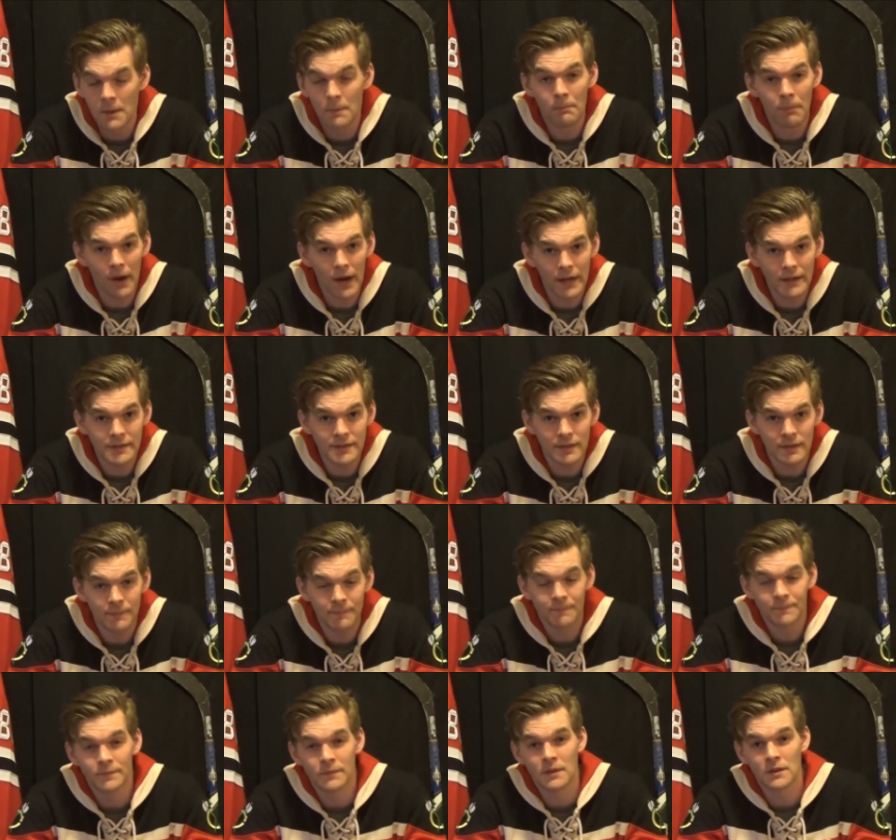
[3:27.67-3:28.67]
But
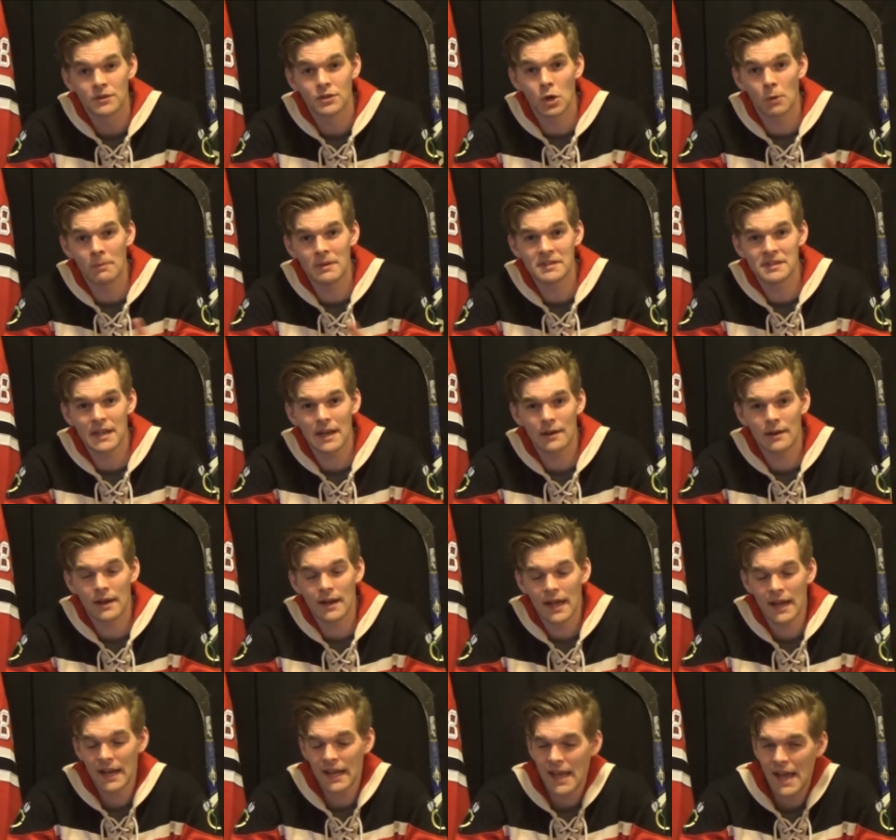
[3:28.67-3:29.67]
don't miss out
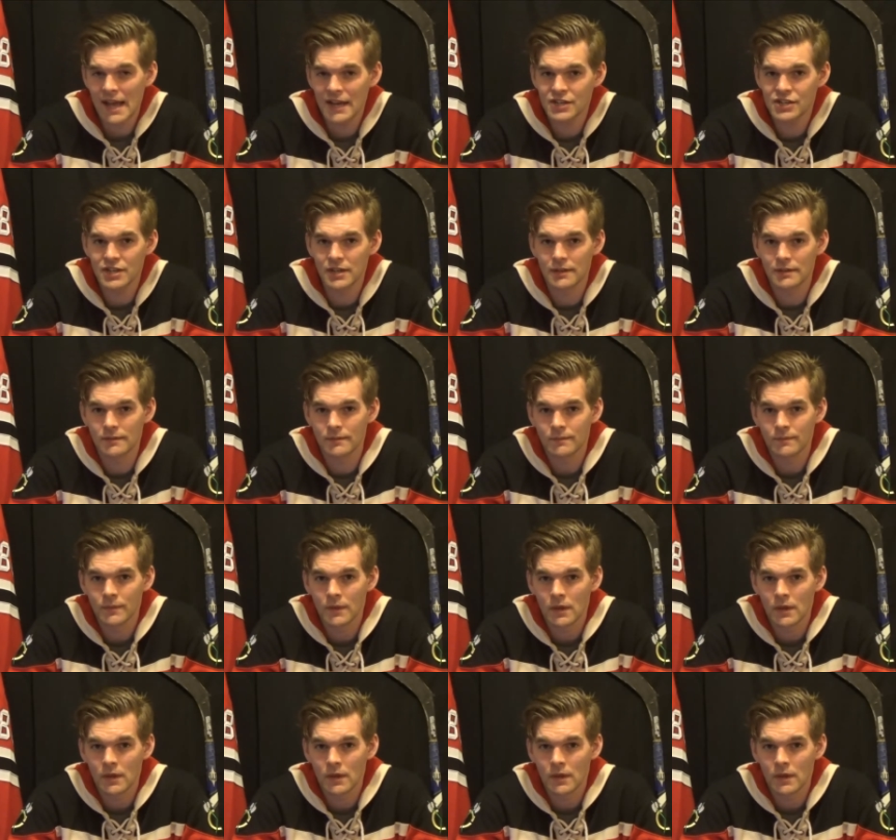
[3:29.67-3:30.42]
on any action.